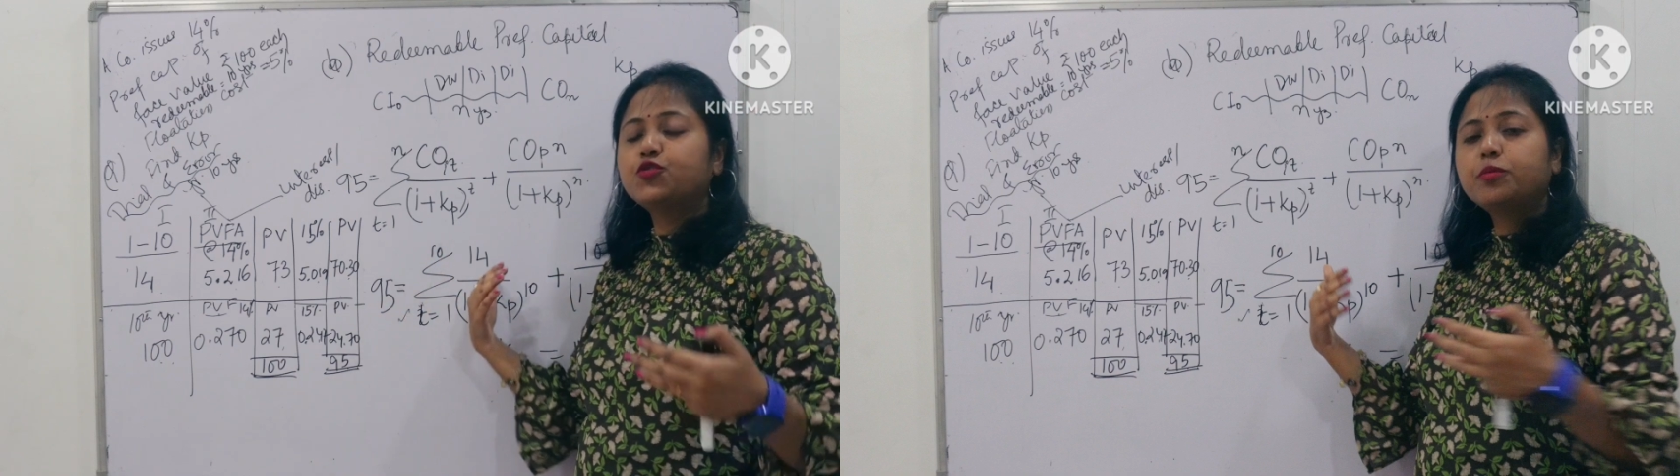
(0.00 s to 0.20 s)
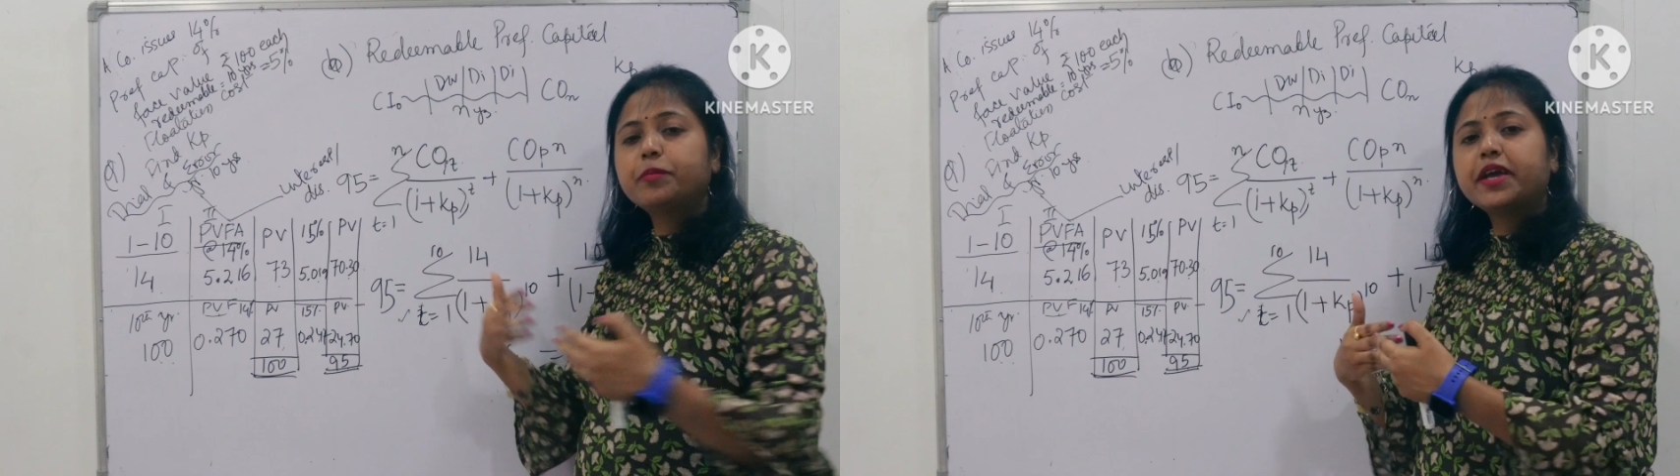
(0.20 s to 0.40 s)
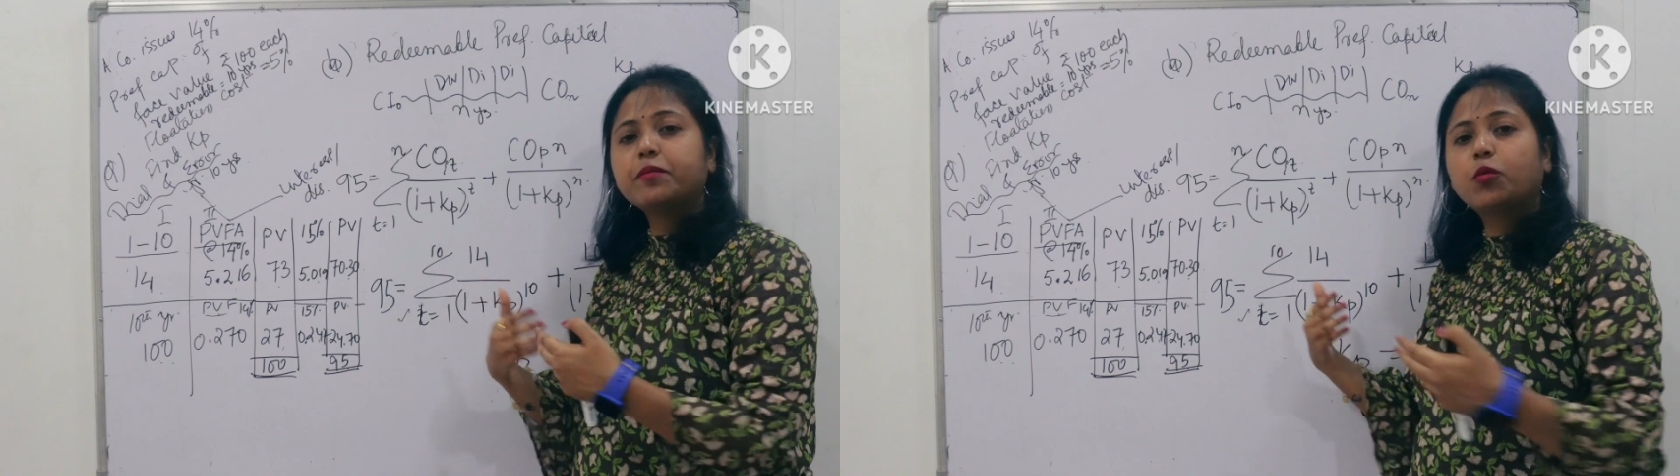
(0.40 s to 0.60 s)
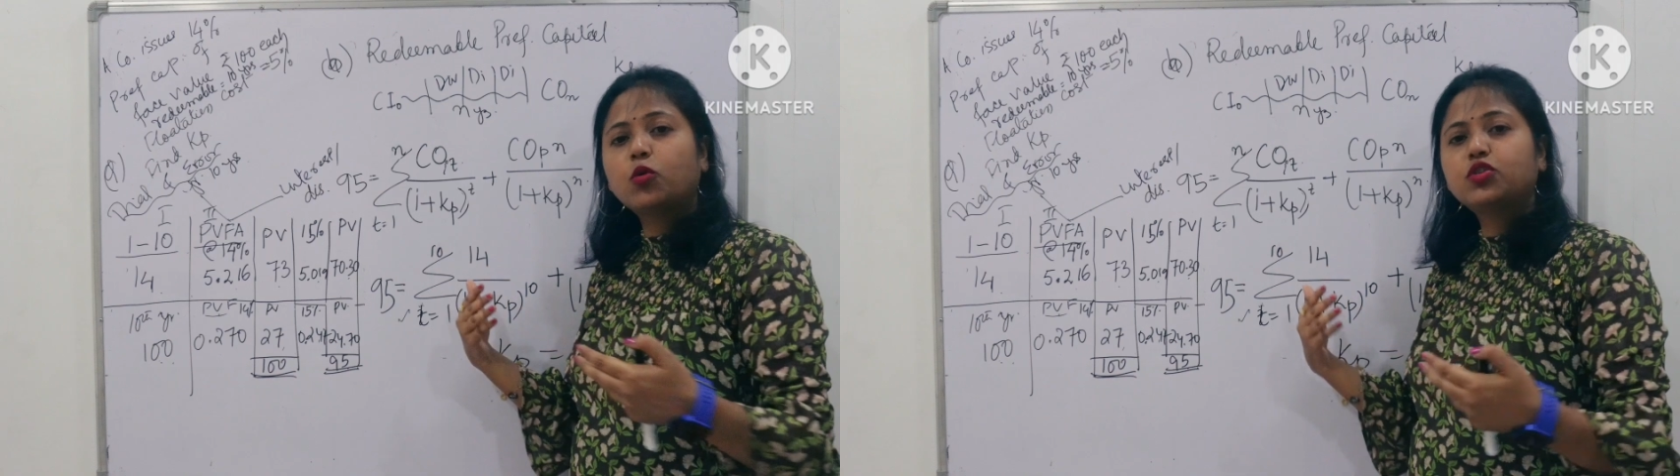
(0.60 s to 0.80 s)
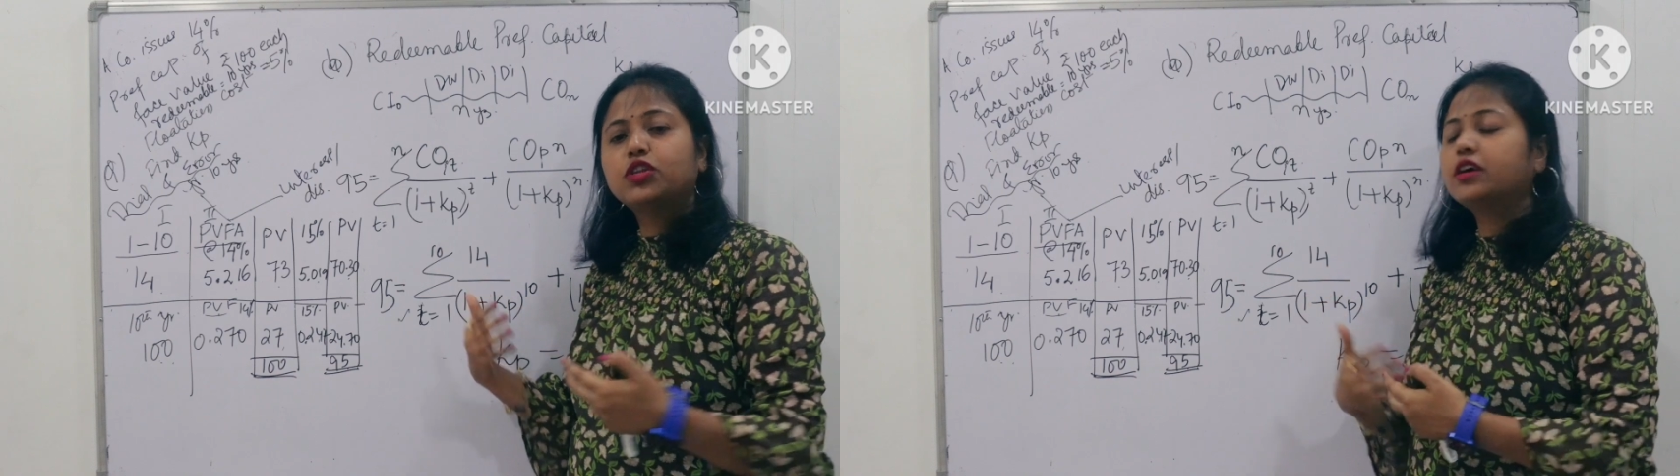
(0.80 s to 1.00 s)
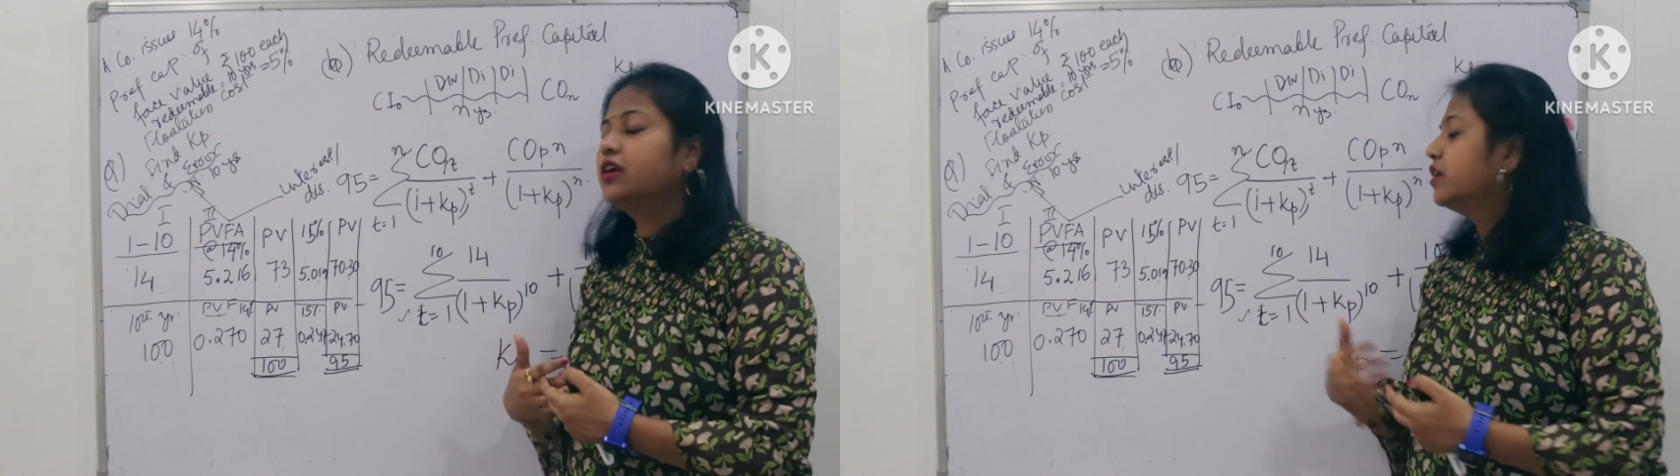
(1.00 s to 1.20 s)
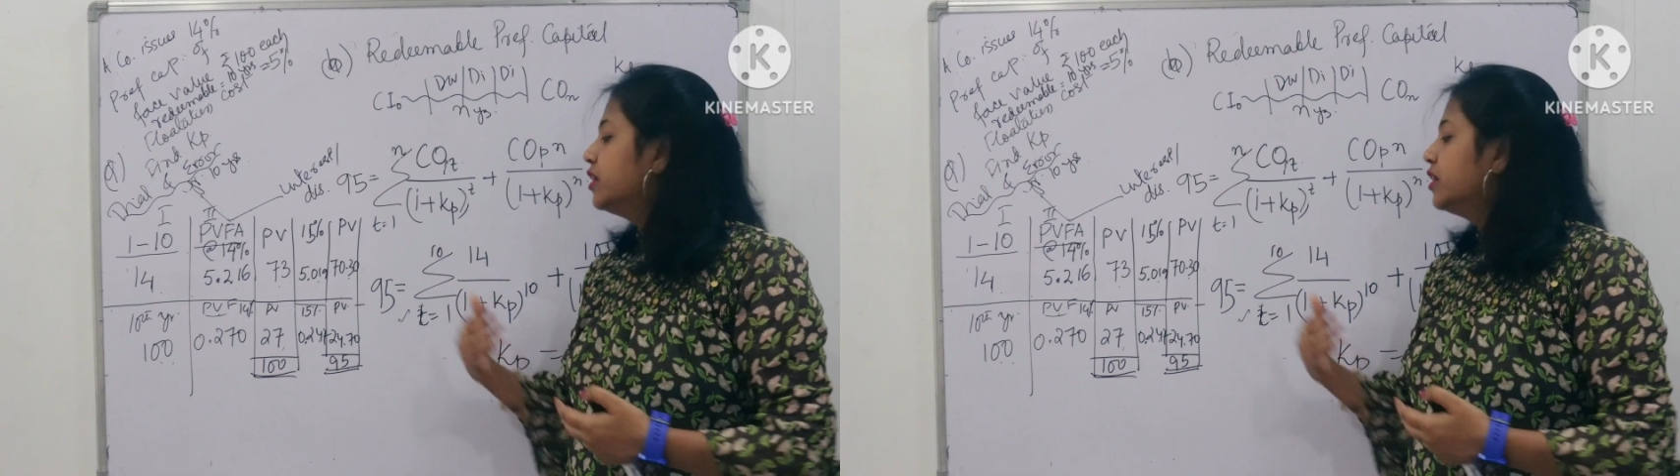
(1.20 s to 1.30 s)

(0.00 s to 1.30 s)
will make both the